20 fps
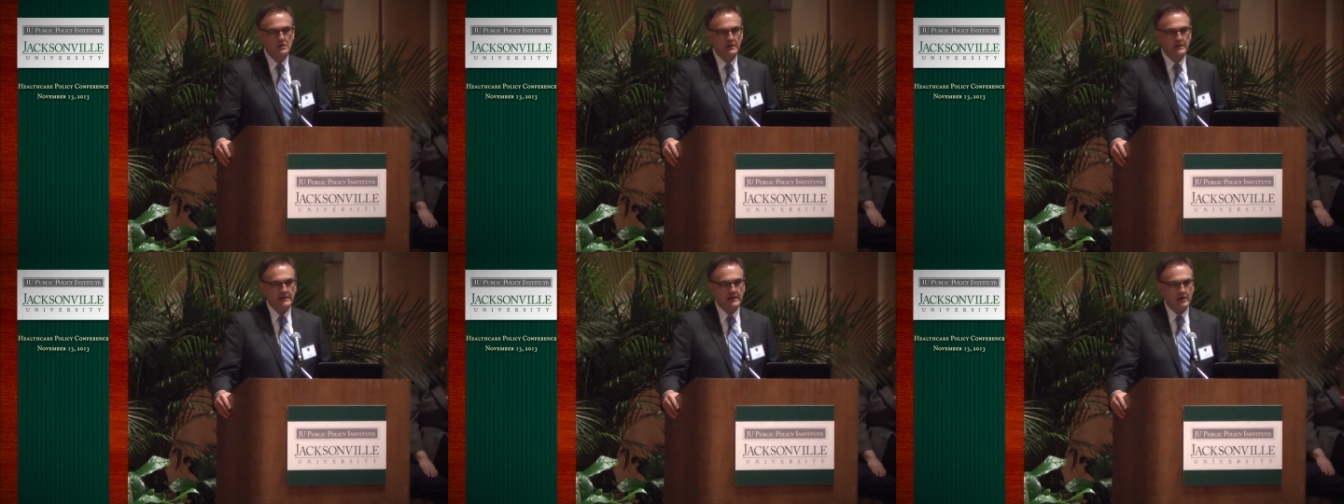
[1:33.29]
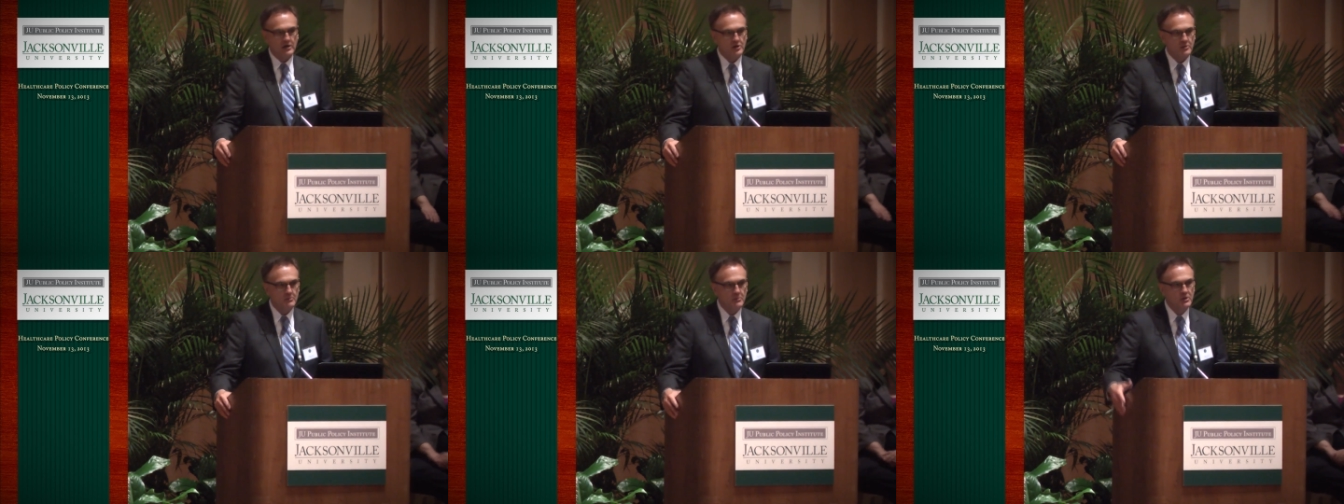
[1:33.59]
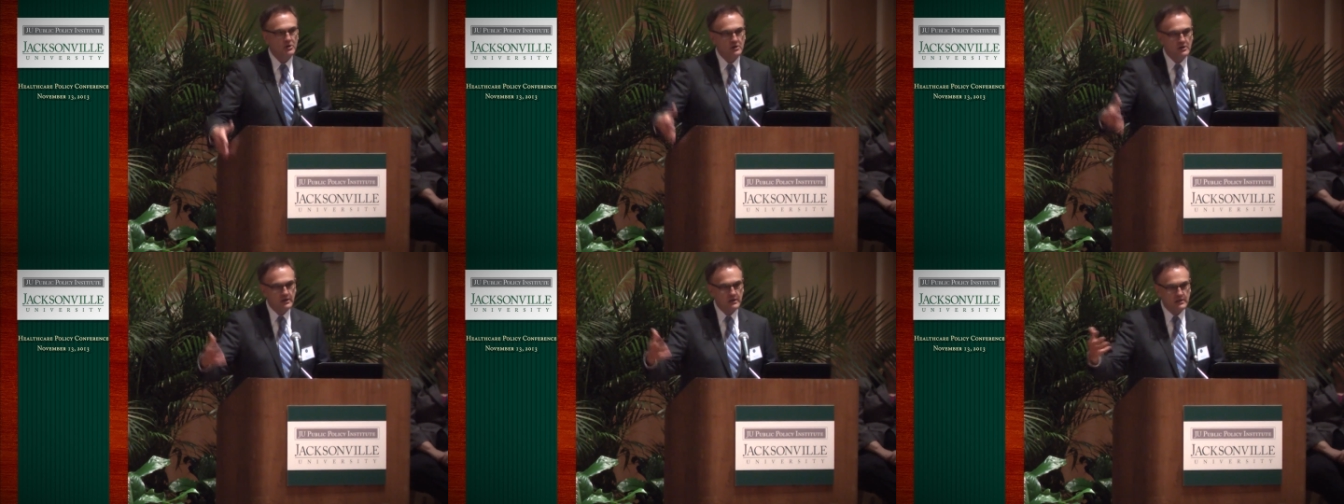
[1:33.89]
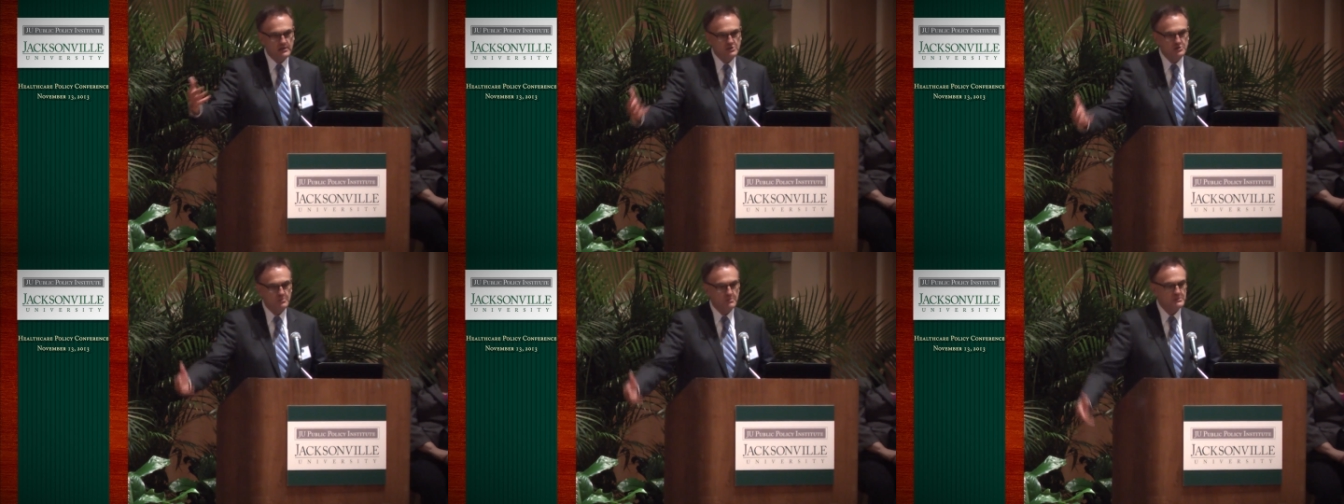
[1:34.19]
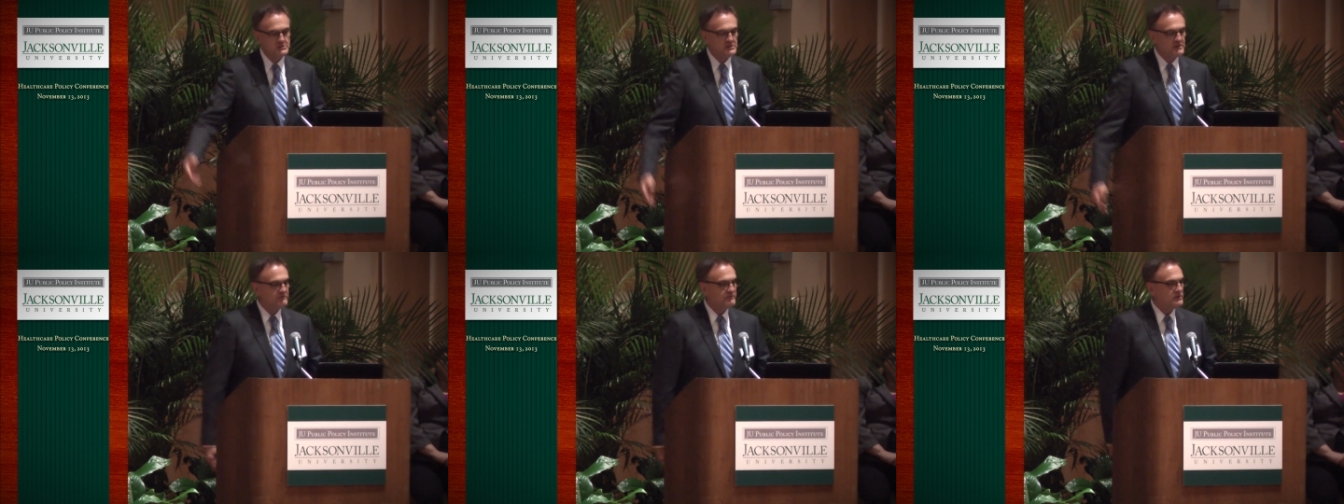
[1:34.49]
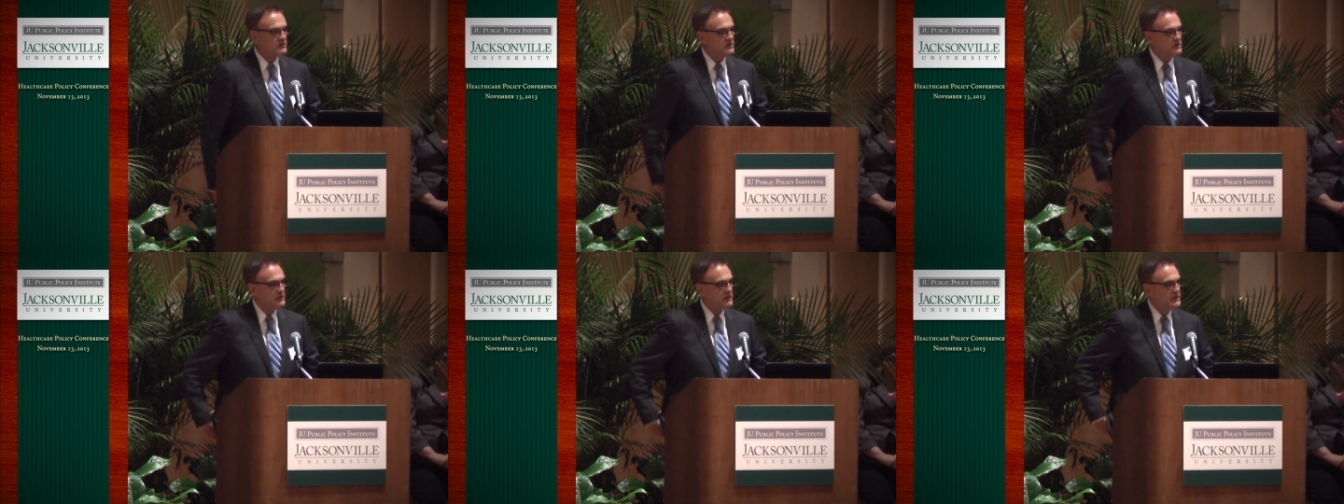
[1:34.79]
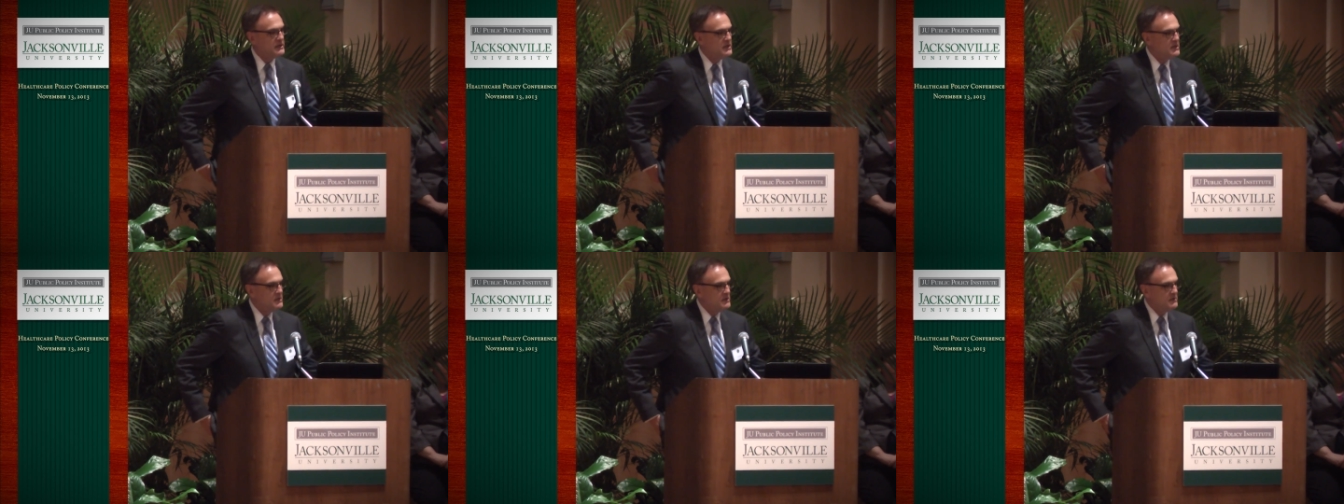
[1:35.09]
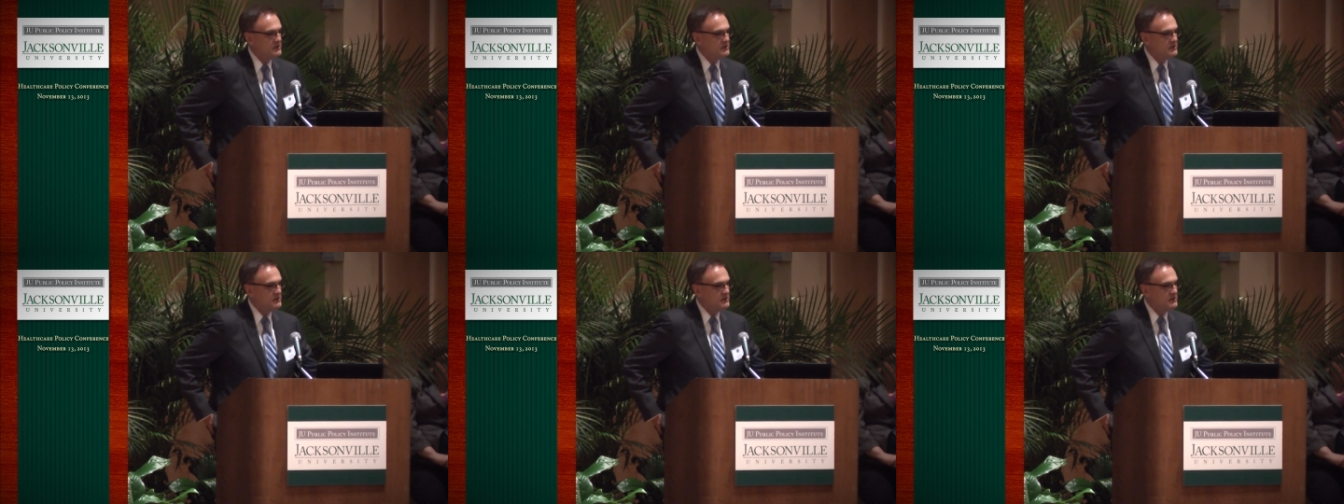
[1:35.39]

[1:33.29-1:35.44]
in our community, and specifically